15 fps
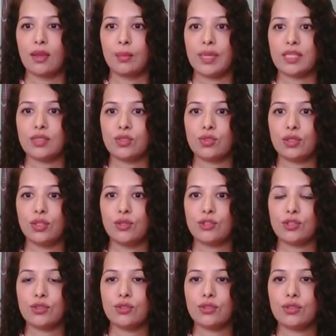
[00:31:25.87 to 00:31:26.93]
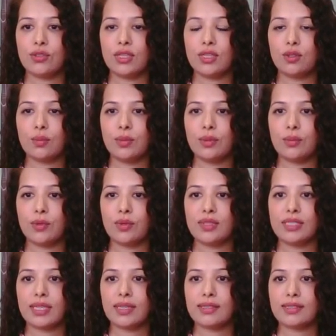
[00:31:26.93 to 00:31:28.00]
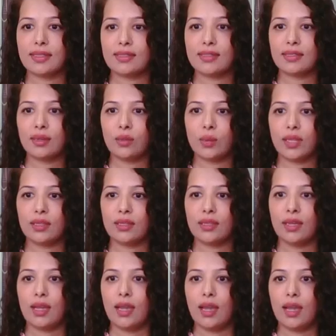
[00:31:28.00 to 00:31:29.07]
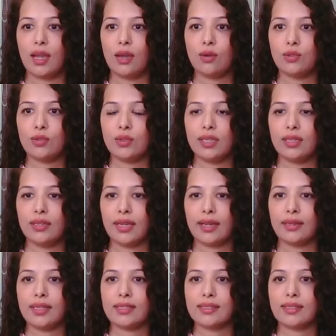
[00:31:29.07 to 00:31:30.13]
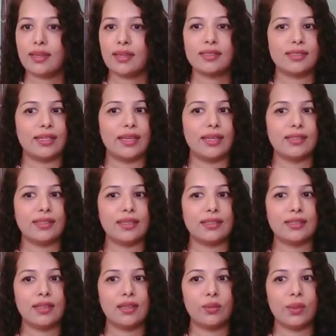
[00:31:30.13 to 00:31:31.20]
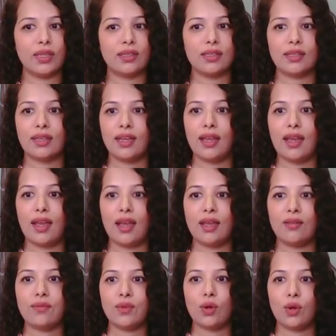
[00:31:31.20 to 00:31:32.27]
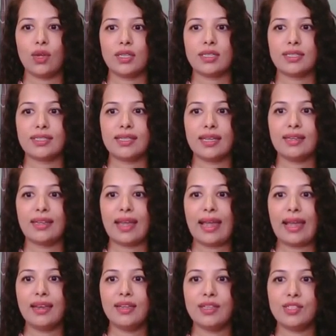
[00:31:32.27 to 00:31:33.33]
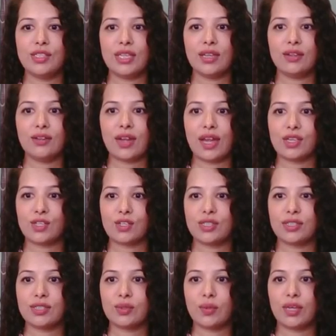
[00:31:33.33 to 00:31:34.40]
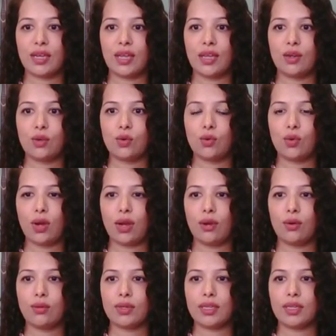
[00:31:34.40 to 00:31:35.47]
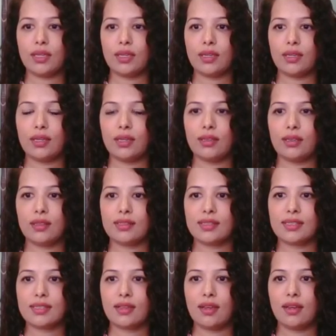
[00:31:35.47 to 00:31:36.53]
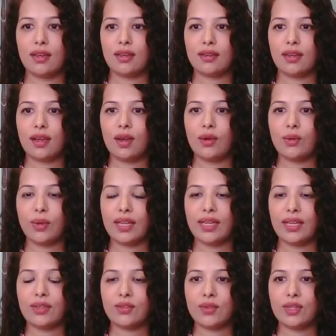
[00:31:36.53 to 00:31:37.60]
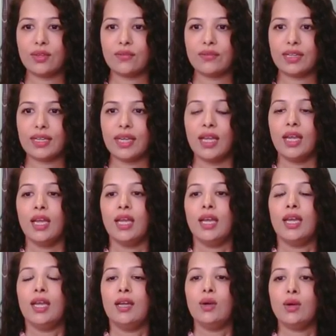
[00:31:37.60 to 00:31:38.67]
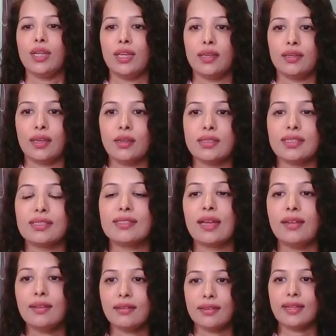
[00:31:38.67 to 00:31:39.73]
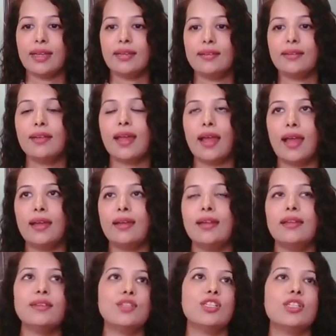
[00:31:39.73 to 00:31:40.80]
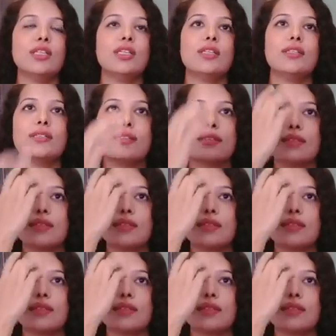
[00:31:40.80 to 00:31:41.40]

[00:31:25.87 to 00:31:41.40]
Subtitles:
Best solution to treat open pores? Yes, that's done with. How to clear acne scars? Yes, that's done with. I've got skin allergy and rashes when I go out in the sun. How do I get rid of it? Okay, now sun-related allergies.